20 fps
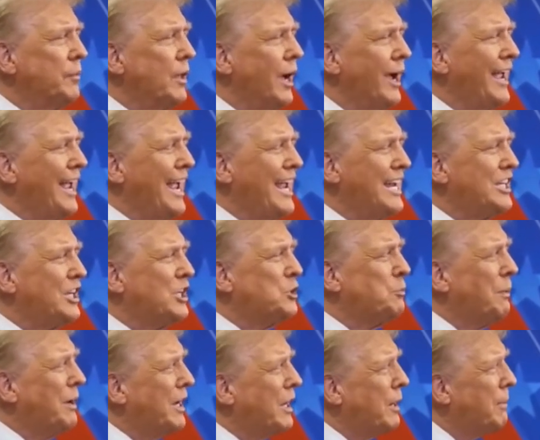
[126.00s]
I hate to
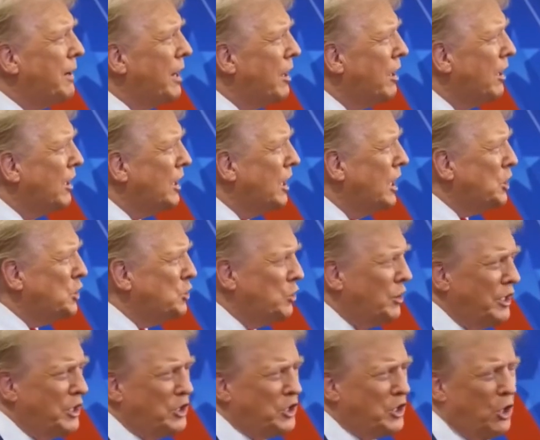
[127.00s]
speak about our
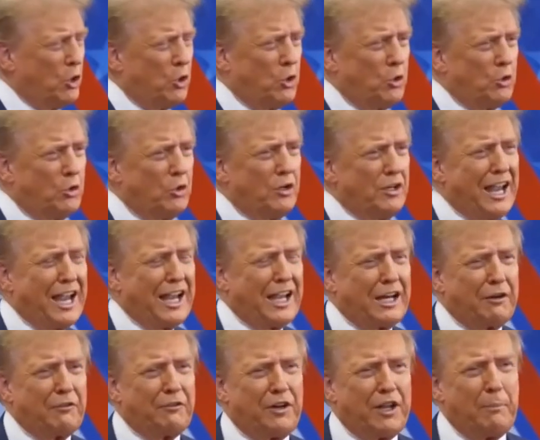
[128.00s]
country so
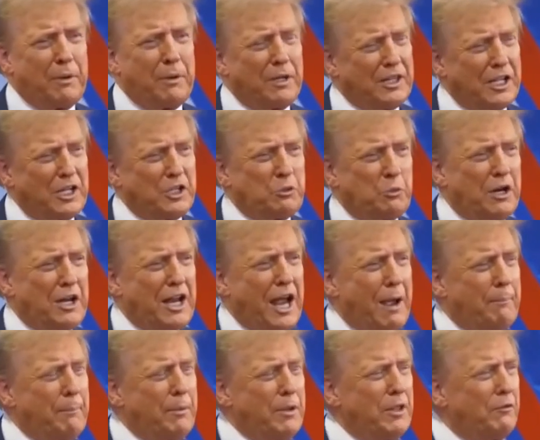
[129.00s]
negatively, but that's what
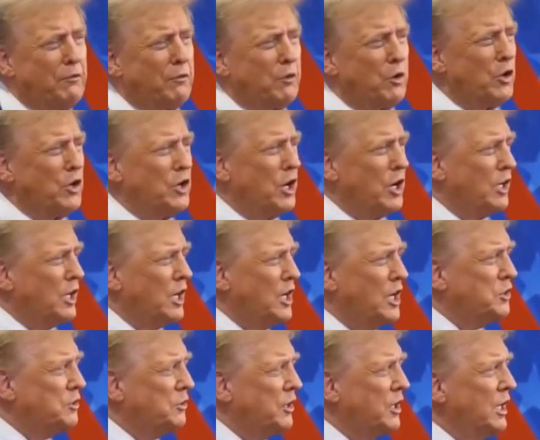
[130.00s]
happened. They've ruined our
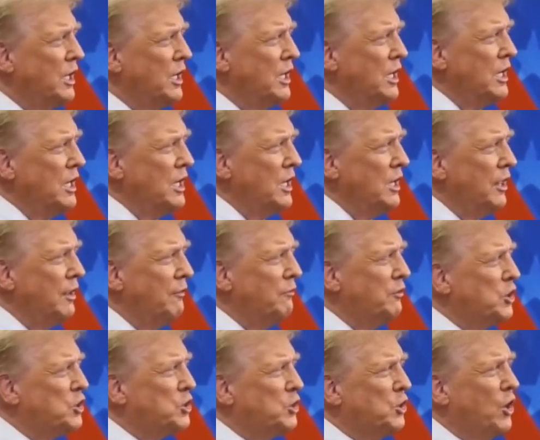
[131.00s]
country. They've
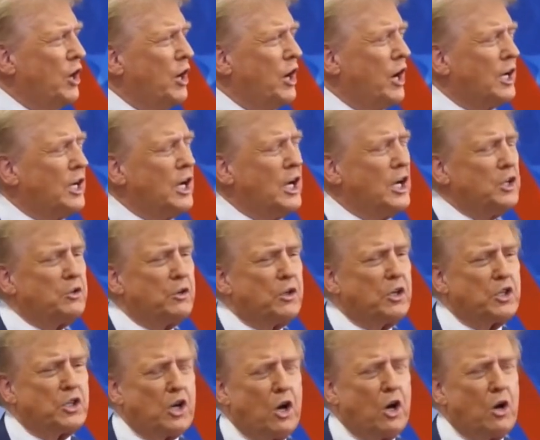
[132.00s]
destroyed our
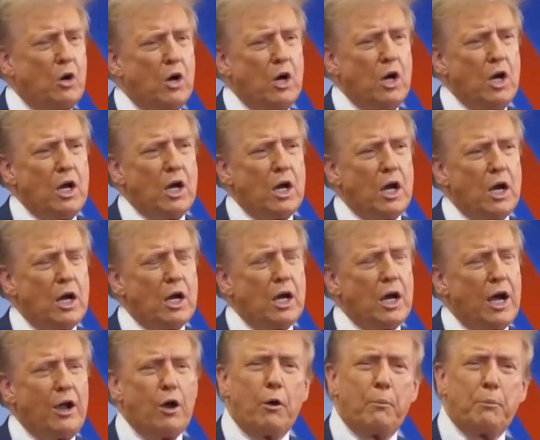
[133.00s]
country. So
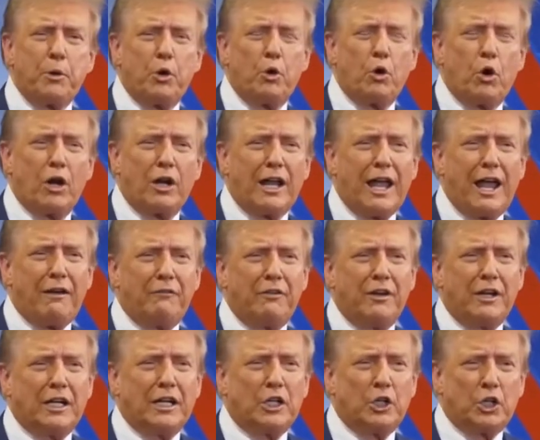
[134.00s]
I hope you're all
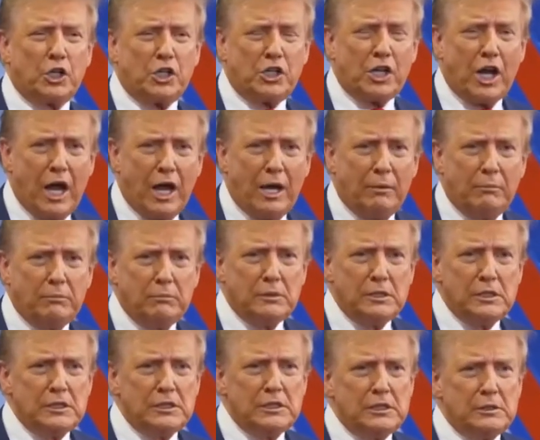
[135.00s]
having a good time.
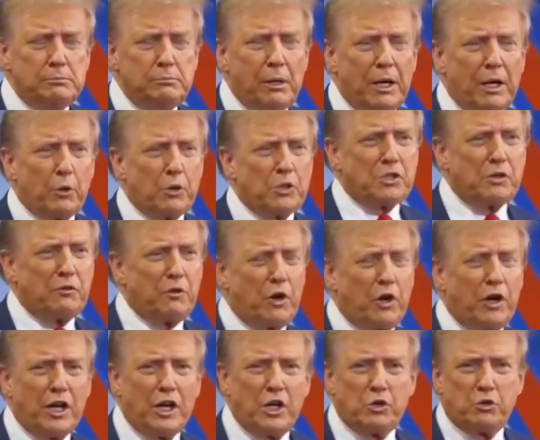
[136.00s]
But it was a
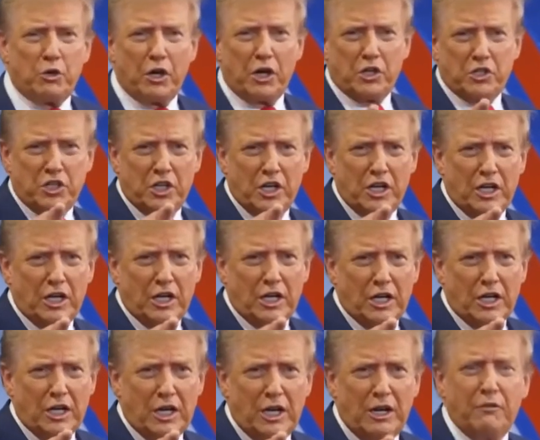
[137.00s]
very
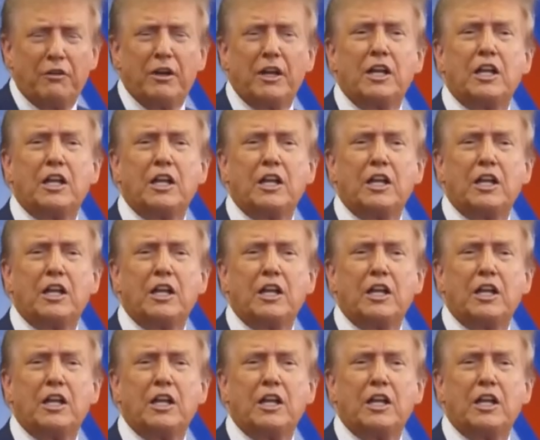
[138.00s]
interesting evening.